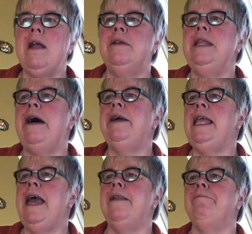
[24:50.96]
Now
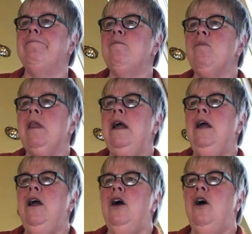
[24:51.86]
again,
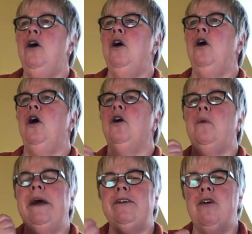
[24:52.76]

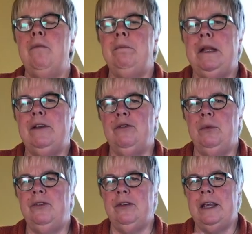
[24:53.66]
quite a complex
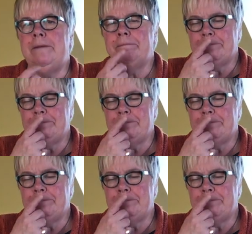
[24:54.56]
whiskey.